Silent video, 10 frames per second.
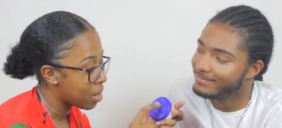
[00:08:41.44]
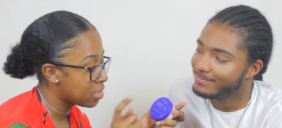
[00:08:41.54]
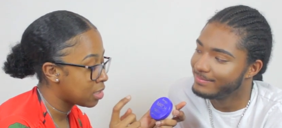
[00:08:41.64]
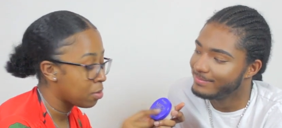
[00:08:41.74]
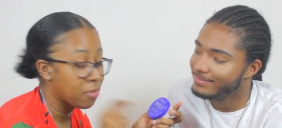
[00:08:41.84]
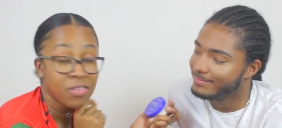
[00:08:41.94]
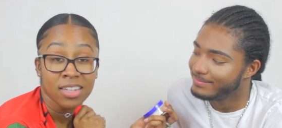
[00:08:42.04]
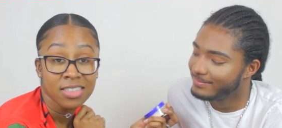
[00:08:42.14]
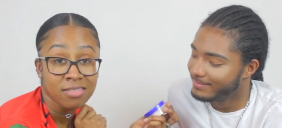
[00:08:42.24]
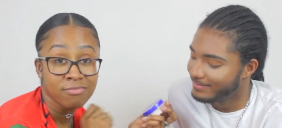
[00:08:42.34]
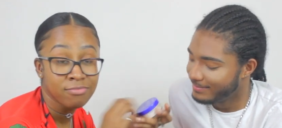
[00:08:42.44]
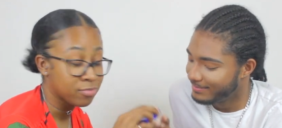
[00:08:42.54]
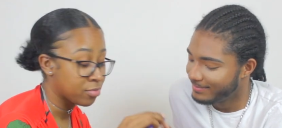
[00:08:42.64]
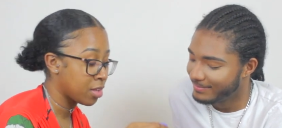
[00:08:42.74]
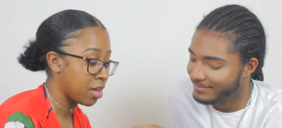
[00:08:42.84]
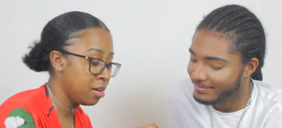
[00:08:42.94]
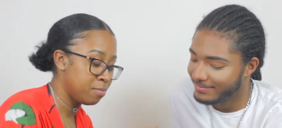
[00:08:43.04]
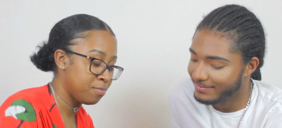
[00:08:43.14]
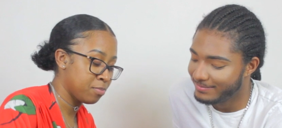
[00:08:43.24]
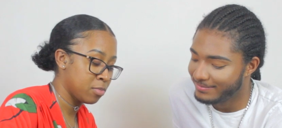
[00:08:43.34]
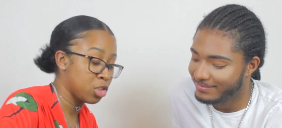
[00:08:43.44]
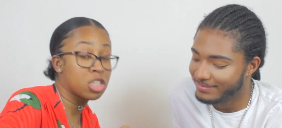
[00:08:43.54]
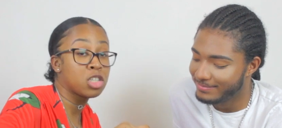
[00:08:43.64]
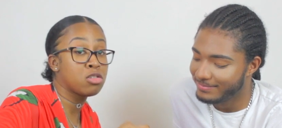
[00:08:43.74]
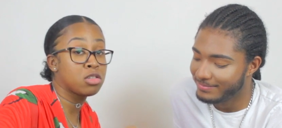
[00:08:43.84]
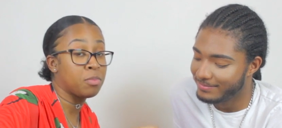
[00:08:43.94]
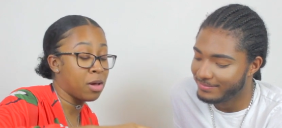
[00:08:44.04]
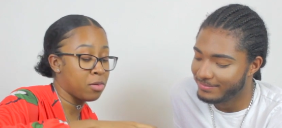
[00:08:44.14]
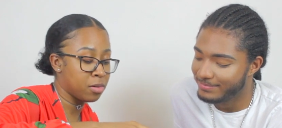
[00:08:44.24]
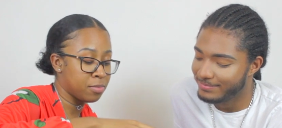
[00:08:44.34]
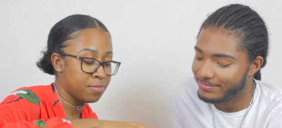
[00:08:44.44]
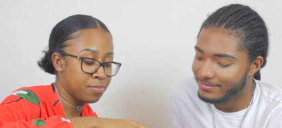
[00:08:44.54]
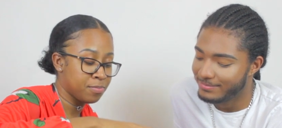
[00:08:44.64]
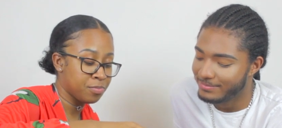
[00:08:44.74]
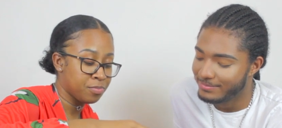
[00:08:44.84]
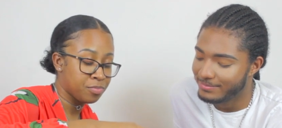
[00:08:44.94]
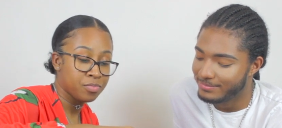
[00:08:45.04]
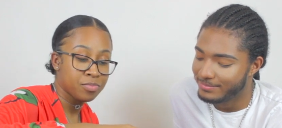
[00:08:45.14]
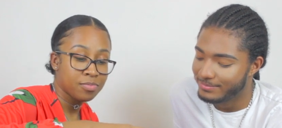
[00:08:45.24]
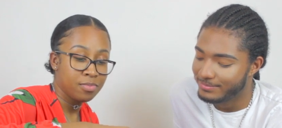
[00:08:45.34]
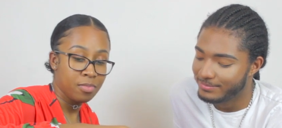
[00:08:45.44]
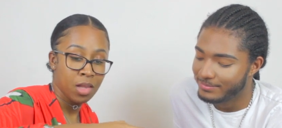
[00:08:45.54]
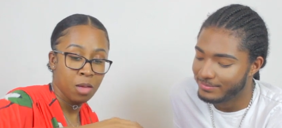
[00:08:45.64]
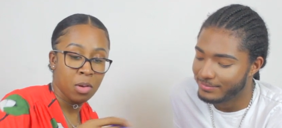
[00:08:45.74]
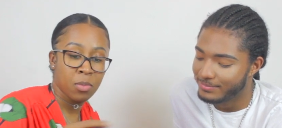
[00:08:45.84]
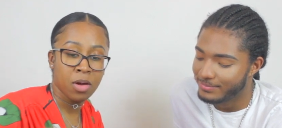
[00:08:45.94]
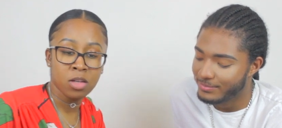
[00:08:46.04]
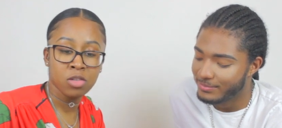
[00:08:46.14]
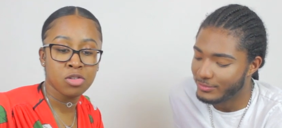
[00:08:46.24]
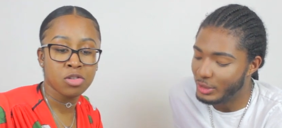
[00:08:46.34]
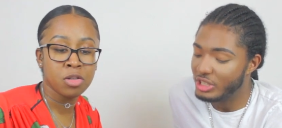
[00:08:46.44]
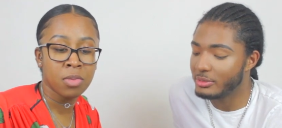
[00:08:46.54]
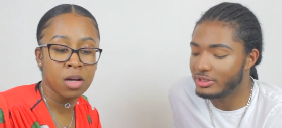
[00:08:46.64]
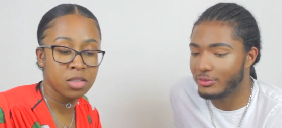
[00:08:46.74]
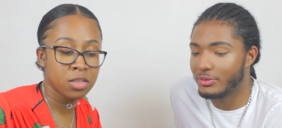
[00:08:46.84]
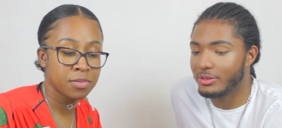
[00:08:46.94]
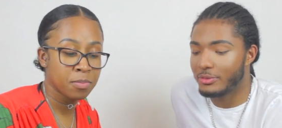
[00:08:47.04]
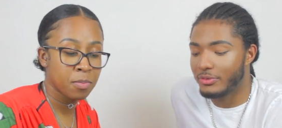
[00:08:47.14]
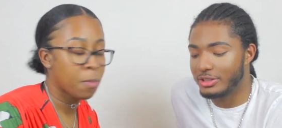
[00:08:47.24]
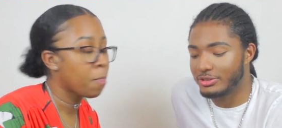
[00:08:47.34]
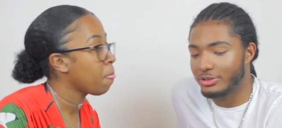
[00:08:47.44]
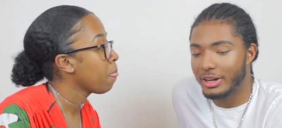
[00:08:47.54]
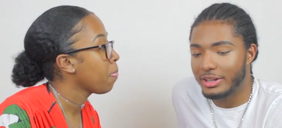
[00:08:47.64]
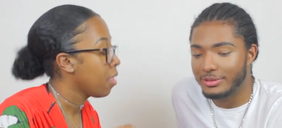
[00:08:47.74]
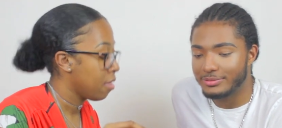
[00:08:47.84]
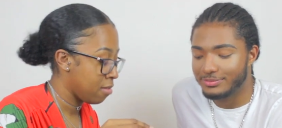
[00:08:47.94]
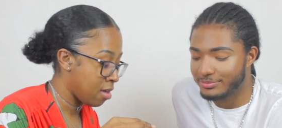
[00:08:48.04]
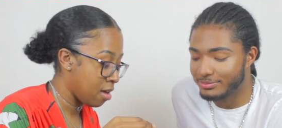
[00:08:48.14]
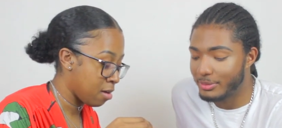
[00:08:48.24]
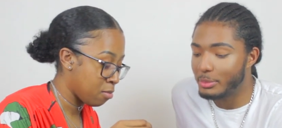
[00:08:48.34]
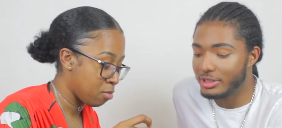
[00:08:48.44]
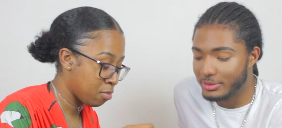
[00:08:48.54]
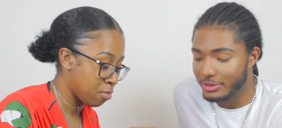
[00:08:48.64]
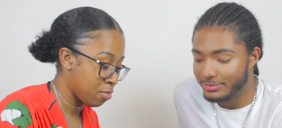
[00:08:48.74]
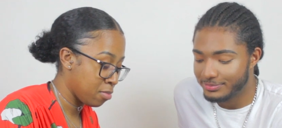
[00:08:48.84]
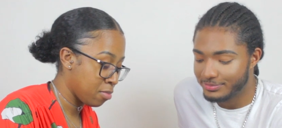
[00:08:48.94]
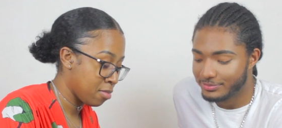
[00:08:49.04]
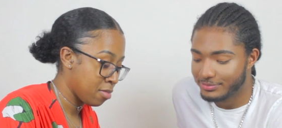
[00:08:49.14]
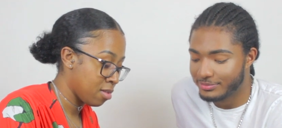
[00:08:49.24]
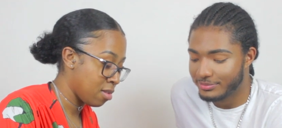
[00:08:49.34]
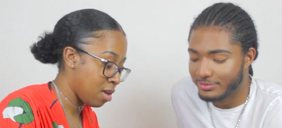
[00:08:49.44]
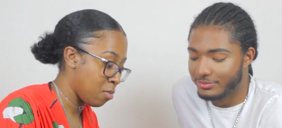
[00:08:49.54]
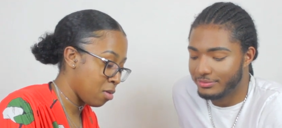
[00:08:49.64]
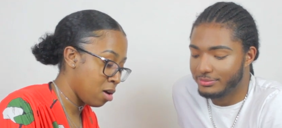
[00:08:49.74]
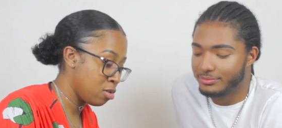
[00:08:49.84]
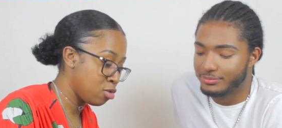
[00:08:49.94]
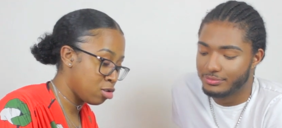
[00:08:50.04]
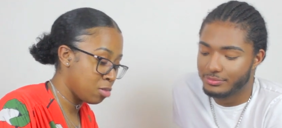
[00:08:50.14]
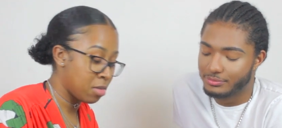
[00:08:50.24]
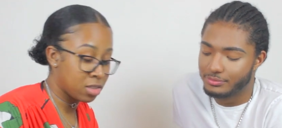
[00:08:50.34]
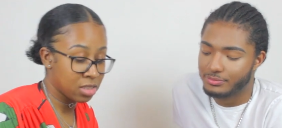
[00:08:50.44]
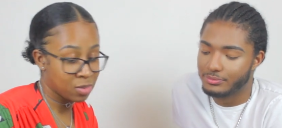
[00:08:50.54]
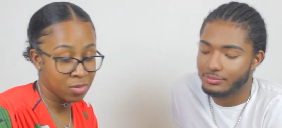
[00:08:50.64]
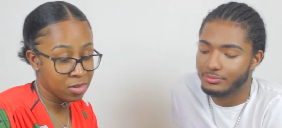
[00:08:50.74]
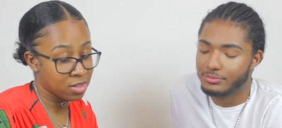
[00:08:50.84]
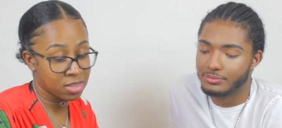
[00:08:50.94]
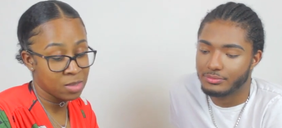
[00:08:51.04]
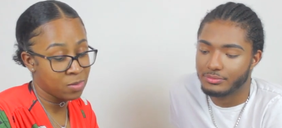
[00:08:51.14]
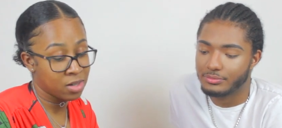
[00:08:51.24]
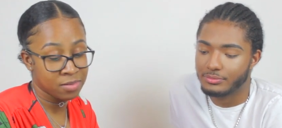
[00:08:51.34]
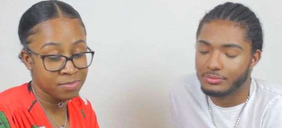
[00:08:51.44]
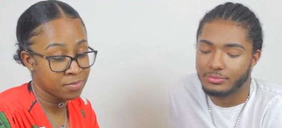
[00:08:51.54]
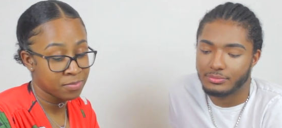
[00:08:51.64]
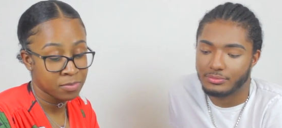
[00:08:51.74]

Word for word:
Speaker 1: Match Perfection, okay? Translucent powder. But we can't use too well, it's much. nice
Speaker 2: to think your face dry in it. Yeah. Remember this one.
Speaker 1: Yeah, we can't use too much of this one because this one, so